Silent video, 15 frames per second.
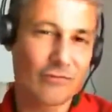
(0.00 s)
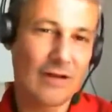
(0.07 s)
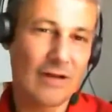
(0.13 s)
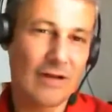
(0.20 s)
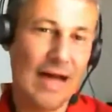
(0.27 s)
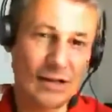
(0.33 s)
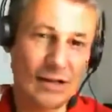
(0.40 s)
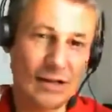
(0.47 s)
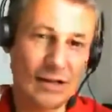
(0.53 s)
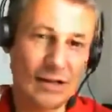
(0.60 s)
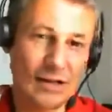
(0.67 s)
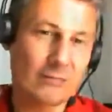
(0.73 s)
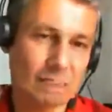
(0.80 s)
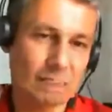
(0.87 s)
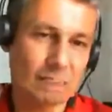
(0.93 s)
to find
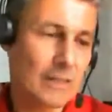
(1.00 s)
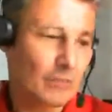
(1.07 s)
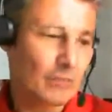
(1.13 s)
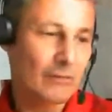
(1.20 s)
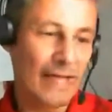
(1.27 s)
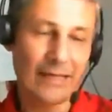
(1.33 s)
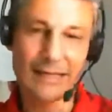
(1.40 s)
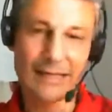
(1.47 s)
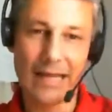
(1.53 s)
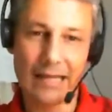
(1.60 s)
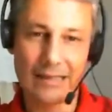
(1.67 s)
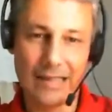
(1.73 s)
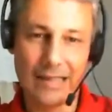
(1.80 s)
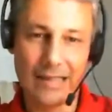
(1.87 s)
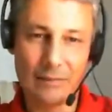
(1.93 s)
other people like
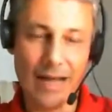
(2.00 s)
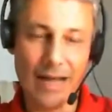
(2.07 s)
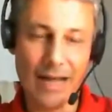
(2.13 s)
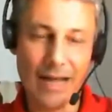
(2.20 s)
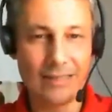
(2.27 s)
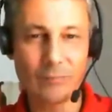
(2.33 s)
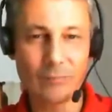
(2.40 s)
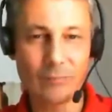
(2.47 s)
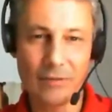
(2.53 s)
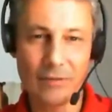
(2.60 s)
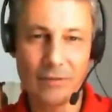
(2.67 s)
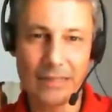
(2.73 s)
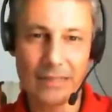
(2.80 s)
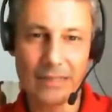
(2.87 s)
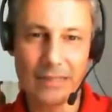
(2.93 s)
them and like-minded
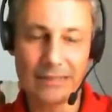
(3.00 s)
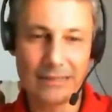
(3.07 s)
people,